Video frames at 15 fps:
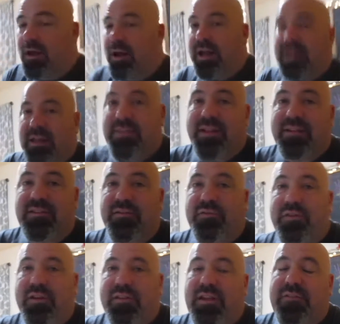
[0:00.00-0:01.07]
All right, and that's it
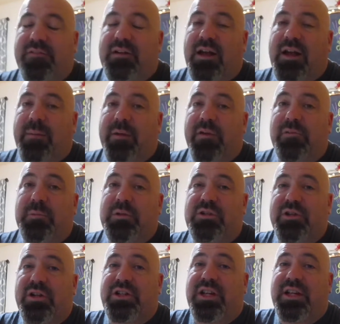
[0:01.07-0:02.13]
for us, Life in the Higham House. Be
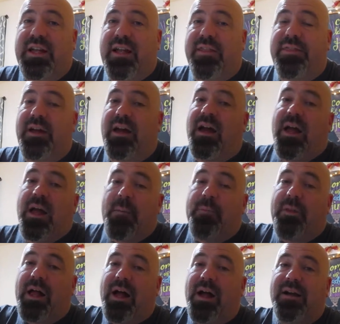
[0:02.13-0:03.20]
sure to check out the
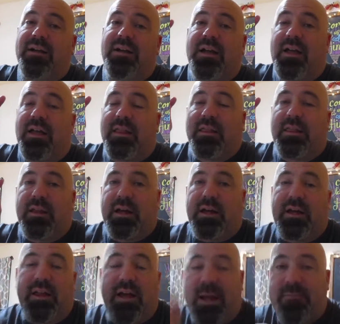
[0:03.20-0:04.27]
blog,
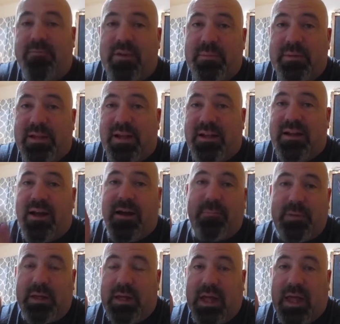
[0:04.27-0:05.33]
uh, higham family dot
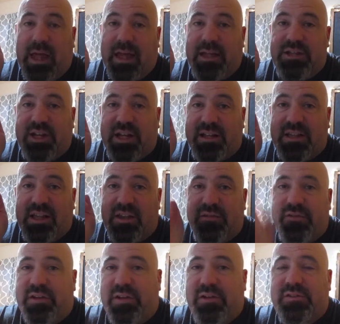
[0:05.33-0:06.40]
com, and check out the
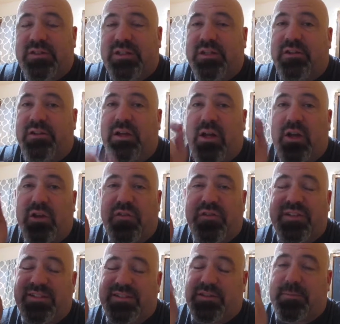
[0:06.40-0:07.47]
other videos here. Don't forget to